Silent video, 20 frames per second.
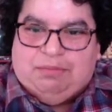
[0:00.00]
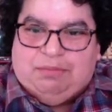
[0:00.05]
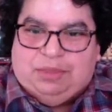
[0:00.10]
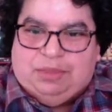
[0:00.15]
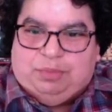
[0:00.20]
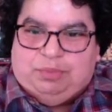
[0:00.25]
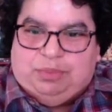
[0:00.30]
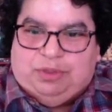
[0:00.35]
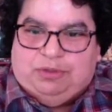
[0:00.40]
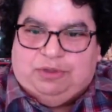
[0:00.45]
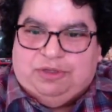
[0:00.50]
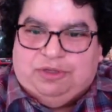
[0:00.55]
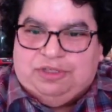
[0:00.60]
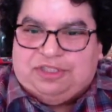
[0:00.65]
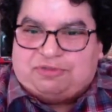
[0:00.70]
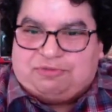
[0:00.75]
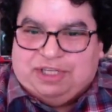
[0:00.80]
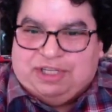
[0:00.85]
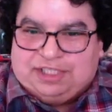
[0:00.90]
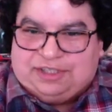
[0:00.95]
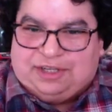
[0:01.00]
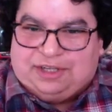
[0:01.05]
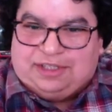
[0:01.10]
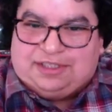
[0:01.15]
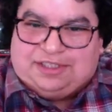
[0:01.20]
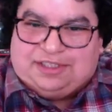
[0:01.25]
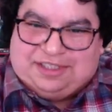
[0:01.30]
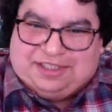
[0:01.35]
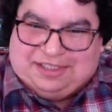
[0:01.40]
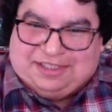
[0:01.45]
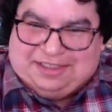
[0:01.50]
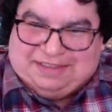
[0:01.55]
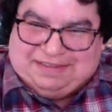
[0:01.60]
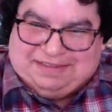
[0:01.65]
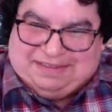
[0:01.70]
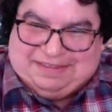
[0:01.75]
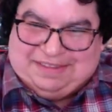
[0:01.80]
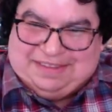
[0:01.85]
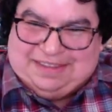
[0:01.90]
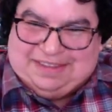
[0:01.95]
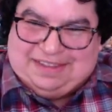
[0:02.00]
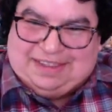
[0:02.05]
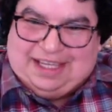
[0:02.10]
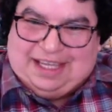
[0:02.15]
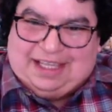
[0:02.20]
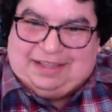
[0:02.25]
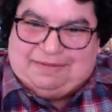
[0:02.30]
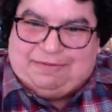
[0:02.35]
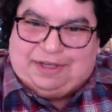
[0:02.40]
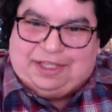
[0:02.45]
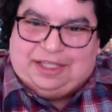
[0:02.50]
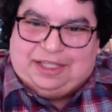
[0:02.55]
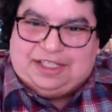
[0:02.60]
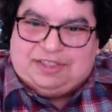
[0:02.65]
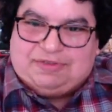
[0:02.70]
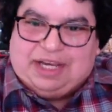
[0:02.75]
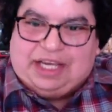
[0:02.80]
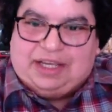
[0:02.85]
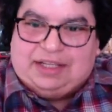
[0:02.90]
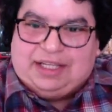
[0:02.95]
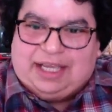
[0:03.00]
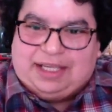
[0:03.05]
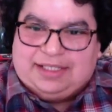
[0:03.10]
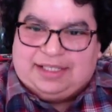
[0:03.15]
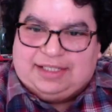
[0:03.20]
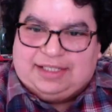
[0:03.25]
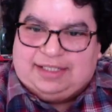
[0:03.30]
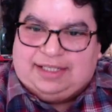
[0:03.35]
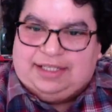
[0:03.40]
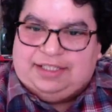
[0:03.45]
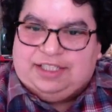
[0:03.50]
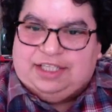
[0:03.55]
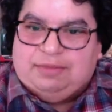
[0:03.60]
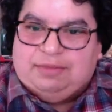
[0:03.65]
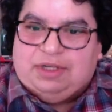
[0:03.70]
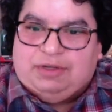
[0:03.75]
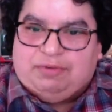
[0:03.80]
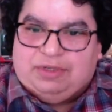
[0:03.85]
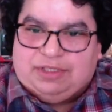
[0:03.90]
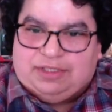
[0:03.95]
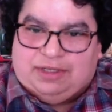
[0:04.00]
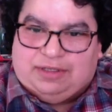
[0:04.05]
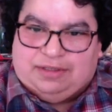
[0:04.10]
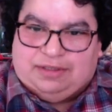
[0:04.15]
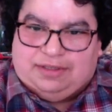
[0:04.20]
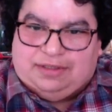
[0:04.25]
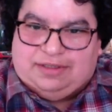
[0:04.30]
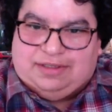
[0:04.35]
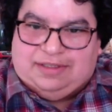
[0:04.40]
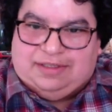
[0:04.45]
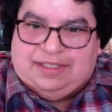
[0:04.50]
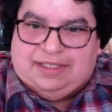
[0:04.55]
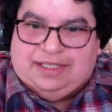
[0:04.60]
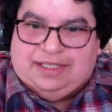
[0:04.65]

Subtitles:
but produce results that funders recognize as legitimate results.